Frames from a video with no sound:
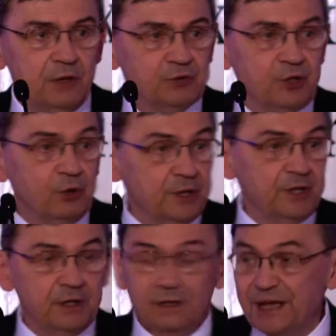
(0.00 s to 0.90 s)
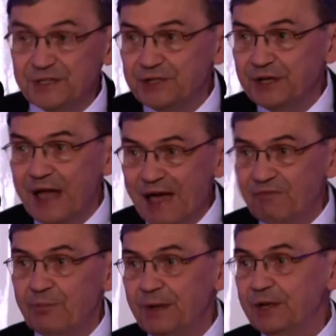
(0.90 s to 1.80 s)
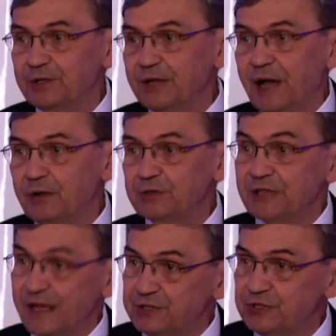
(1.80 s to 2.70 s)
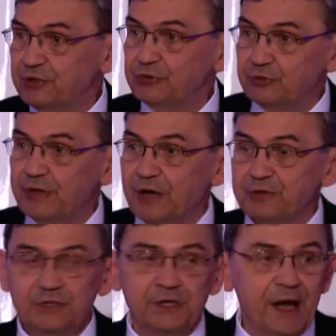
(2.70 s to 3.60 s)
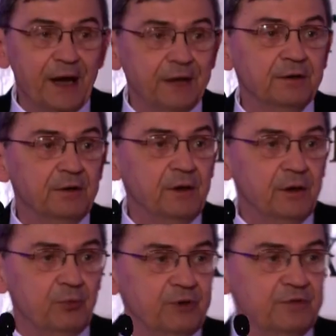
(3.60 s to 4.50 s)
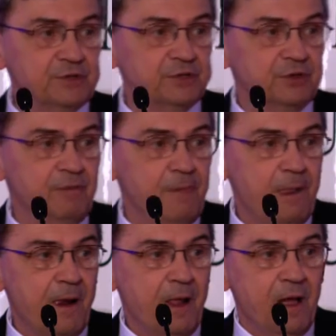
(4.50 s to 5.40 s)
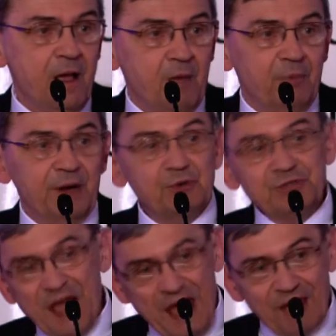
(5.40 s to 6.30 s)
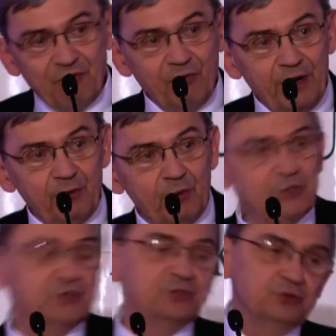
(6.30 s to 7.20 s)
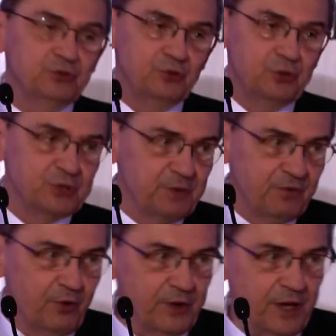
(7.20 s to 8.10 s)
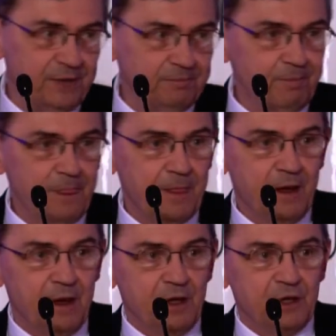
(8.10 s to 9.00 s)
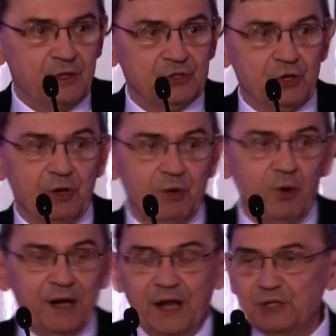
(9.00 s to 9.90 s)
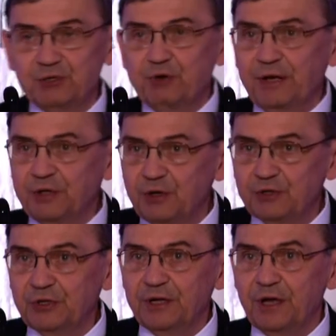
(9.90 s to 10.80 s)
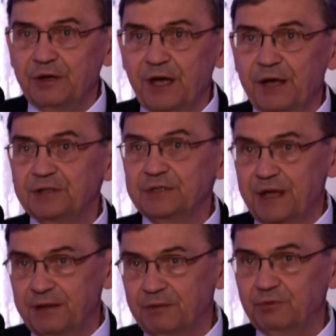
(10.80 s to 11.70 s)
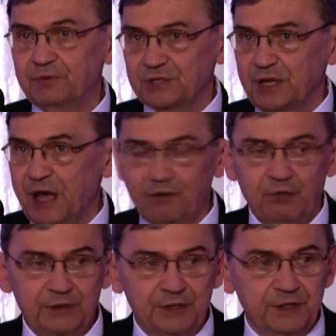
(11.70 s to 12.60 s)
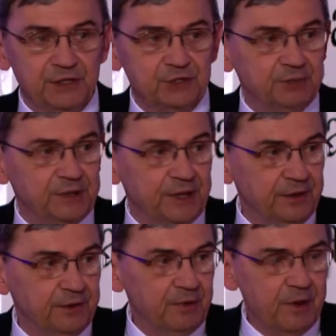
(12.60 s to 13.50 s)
It was only less than $500 million last year, 2009, the previous year. But it was half of what it was 2 years before that. So on the one hand, it's great news. On the other hand, it's, hey, there's a lot of work that needs to be done.